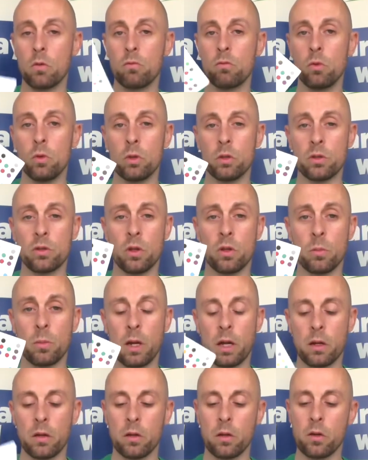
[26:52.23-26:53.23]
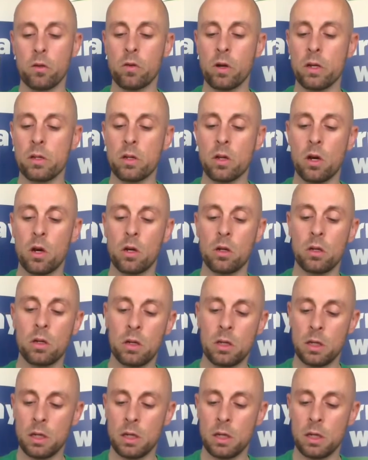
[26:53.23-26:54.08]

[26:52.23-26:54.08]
rulers on the back of the creator card.